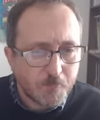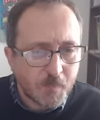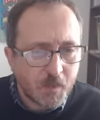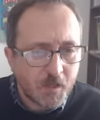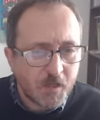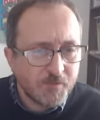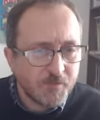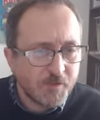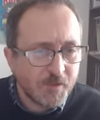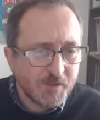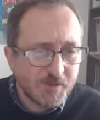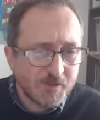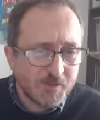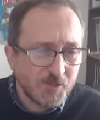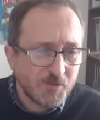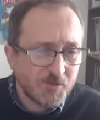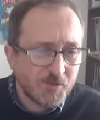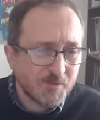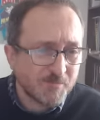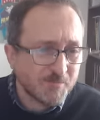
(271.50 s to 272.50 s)
and
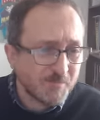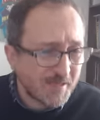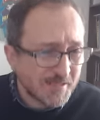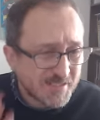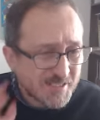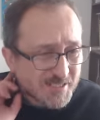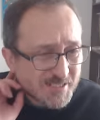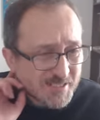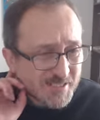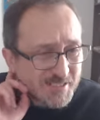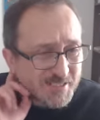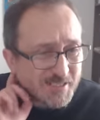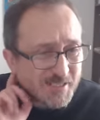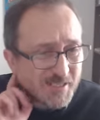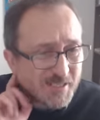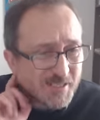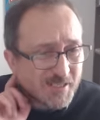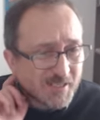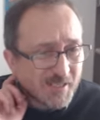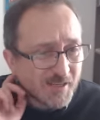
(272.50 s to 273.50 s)
including Man
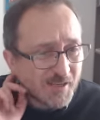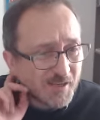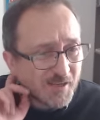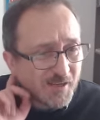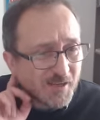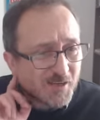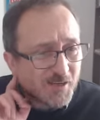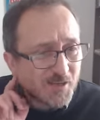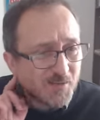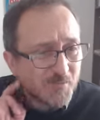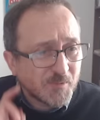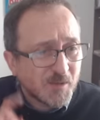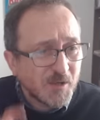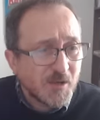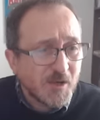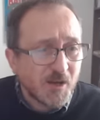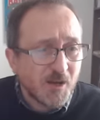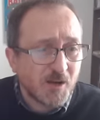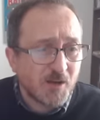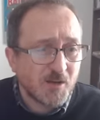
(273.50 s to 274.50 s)
City at home,
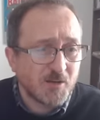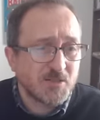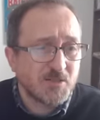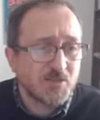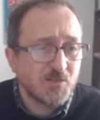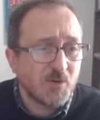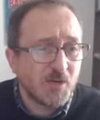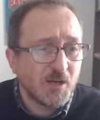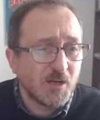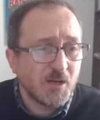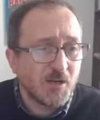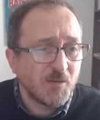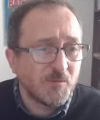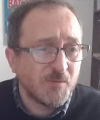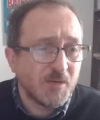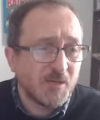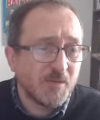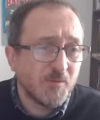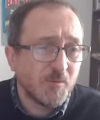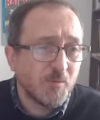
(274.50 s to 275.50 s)
Arsenal at home,
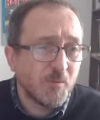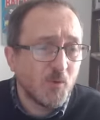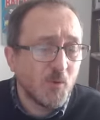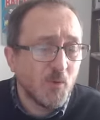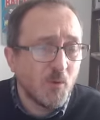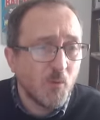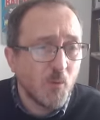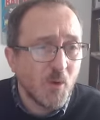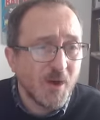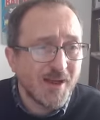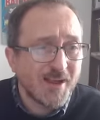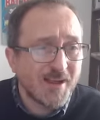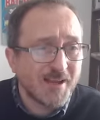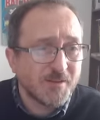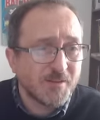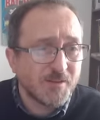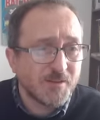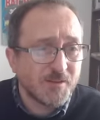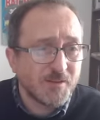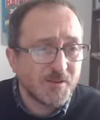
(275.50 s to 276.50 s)
Liverpool away
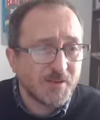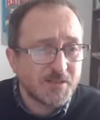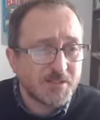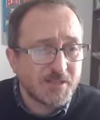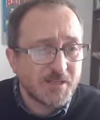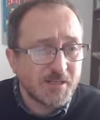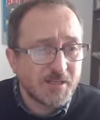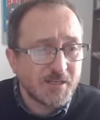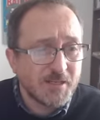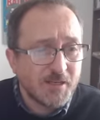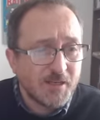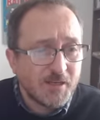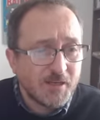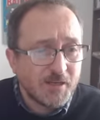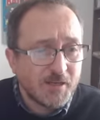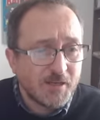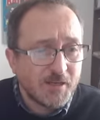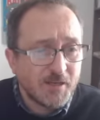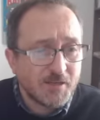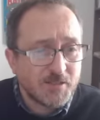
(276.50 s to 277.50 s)
in 30.
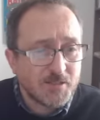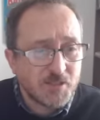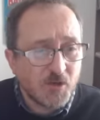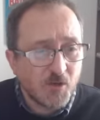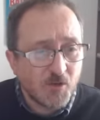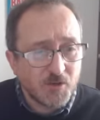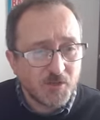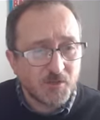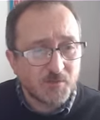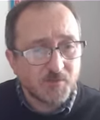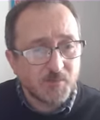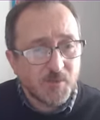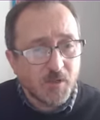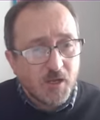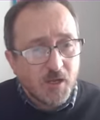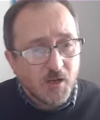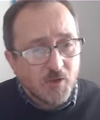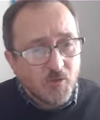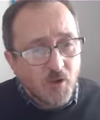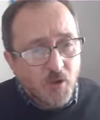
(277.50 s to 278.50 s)
Tottenham
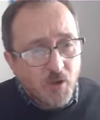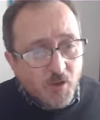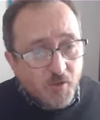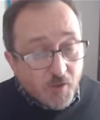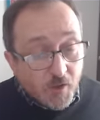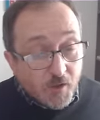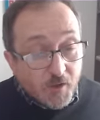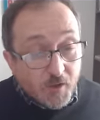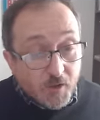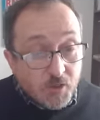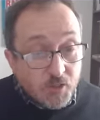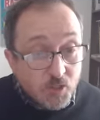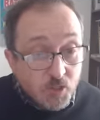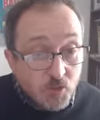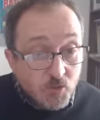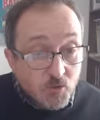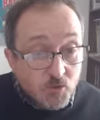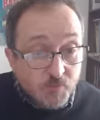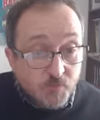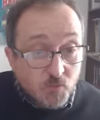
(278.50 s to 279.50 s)
are a
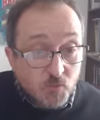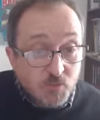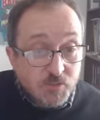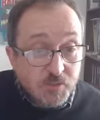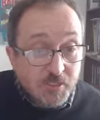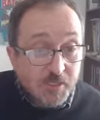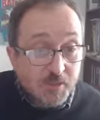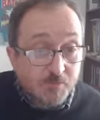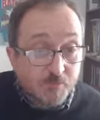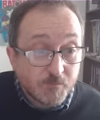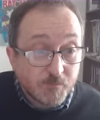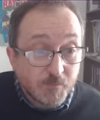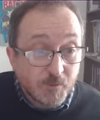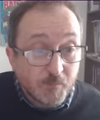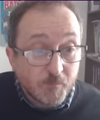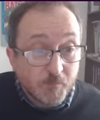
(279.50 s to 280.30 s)
useful team